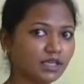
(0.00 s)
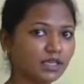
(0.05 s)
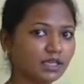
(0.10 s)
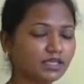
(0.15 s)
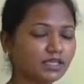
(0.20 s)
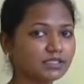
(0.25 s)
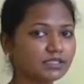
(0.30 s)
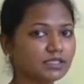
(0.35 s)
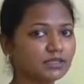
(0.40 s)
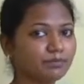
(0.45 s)

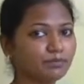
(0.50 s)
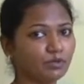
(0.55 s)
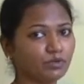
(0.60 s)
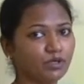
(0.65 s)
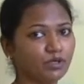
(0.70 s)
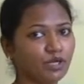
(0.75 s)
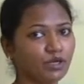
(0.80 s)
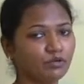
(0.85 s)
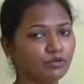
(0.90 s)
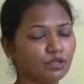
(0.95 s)
is the
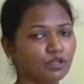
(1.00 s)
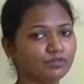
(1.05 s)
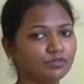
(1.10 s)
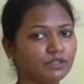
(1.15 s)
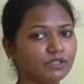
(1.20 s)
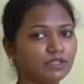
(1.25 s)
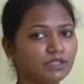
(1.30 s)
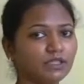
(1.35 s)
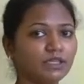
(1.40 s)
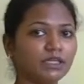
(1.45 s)
pronoun of
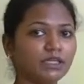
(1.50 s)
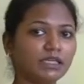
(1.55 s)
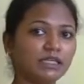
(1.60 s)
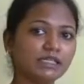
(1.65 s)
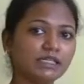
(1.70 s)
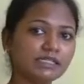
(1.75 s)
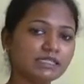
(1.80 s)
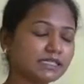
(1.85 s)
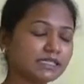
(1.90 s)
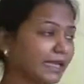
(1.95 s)
the
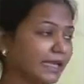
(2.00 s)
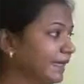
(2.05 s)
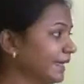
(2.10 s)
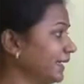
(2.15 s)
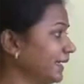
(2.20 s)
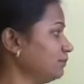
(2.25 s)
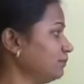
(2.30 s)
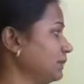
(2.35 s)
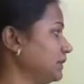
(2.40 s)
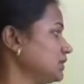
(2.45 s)

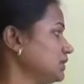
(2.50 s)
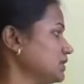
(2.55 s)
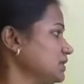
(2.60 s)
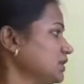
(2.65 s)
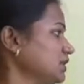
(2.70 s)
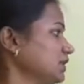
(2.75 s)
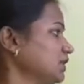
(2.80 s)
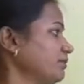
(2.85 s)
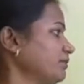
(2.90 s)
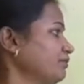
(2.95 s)
second
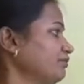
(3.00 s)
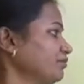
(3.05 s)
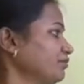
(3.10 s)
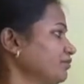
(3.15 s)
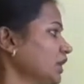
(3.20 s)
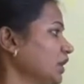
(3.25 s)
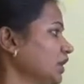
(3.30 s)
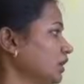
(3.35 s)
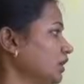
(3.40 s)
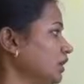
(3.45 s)
person.
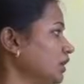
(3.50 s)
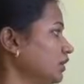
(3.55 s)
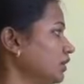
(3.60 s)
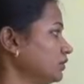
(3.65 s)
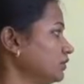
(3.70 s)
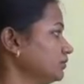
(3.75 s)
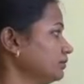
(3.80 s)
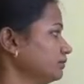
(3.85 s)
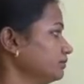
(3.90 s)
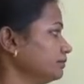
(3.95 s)
Now
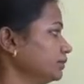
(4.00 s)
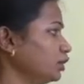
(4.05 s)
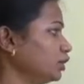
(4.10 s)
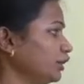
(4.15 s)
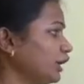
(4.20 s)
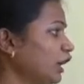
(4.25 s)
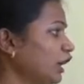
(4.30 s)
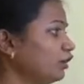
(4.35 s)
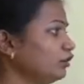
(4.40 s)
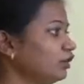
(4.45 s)

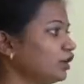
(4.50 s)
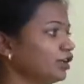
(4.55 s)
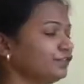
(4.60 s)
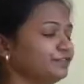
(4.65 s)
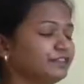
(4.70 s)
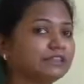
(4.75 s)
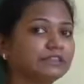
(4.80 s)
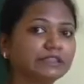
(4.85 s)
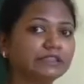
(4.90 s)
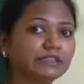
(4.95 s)
pronoun of
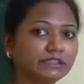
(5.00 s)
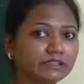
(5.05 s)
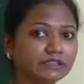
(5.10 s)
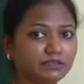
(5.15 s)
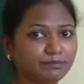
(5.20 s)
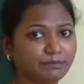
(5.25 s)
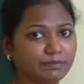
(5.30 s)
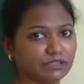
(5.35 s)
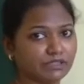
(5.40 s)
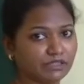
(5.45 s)
the
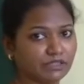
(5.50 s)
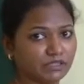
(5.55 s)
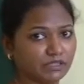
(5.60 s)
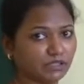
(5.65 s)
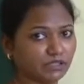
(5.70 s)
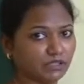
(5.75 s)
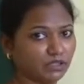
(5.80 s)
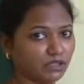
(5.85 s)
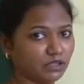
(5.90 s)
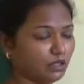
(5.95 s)
third person.
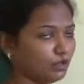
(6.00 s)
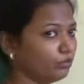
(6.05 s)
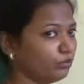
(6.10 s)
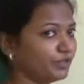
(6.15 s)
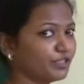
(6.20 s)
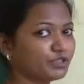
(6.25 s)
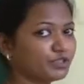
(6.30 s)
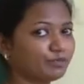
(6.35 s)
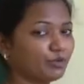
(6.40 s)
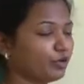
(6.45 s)

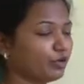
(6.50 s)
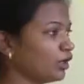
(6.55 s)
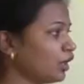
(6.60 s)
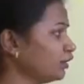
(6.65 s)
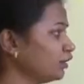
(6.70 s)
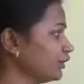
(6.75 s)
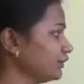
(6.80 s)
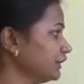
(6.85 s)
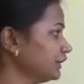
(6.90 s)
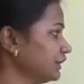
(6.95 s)
What is
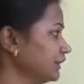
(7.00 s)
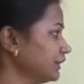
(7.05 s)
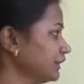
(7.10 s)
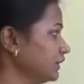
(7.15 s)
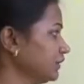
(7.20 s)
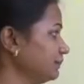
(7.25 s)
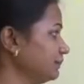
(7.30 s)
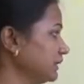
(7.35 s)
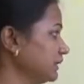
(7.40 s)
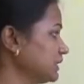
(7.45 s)
pronoun of the
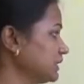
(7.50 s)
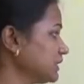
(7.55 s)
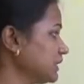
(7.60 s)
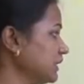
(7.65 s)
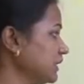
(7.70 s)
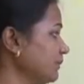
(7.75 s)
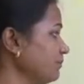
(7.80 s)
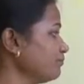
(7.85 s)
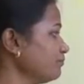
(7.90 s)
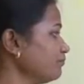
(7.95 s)
third person?
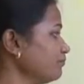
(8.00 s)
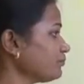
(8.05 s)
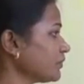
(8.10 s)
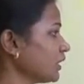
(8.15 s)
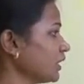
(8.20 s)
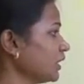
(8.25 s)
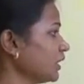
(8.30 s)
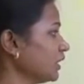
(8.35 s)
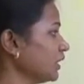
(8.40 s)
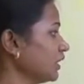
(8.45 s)

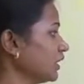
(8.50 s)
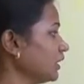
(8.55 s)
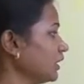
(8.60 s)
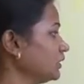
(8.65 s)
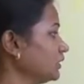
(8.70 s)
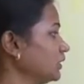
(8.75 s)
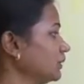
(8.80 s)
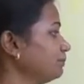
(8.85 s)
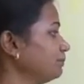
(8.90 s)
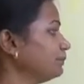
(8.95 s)

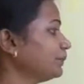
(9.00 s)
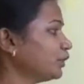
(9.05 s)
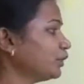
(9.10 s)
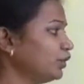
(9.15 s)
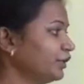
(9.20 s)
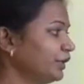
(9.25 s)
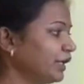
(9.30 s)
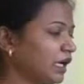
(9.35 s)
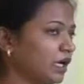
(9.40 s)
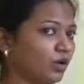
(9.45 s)
The
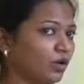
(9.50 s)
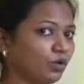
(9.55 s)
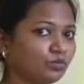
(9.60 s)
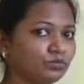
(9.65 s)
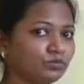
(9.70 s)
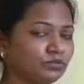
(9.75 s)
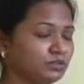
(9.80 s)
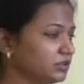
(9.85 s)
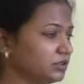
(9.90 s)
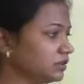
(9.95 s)

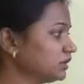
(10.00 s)
pronouns